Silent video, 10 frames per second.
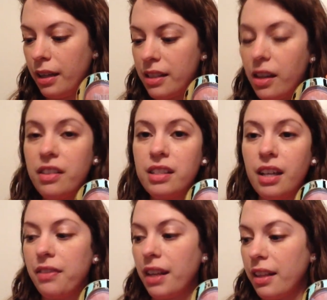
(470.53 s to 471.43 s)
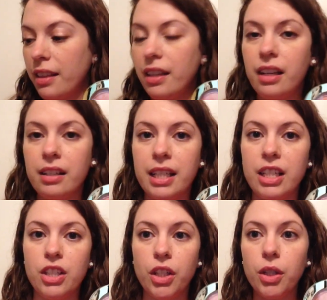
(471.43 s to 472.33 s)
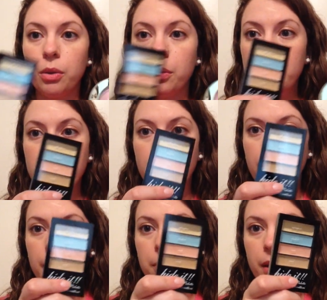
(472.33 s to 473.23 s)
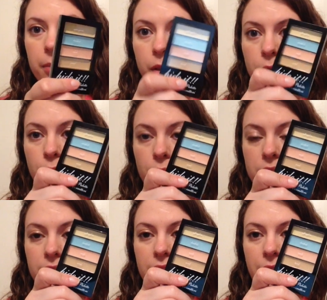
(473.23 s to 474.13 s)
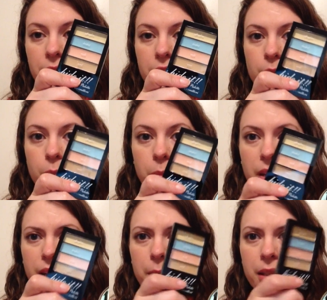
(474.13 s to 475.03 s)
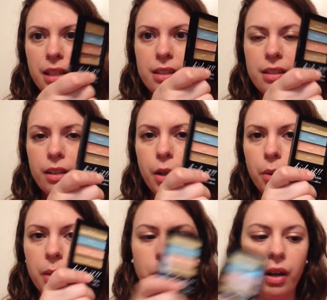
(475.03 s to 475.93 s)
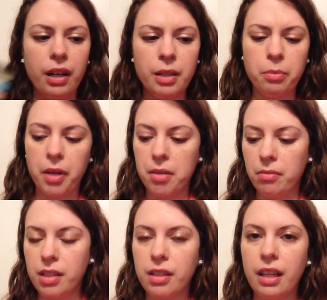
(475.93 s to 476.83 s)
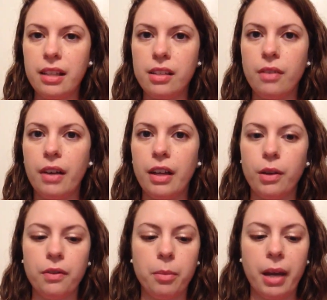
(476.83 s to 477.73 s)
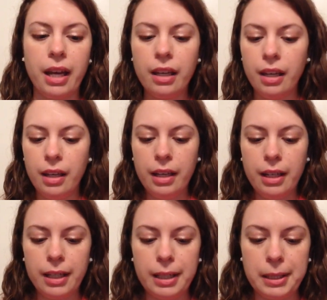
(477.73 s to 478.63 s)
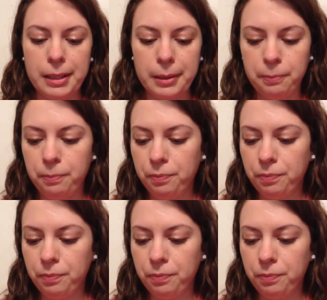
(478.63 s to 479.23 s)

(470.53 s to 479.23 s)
It's all stuff that I think I can use. Um, I'm looking forward to seeing how this will be. I mean, this is a lower end product, but it still adds to the value of the bag. Um,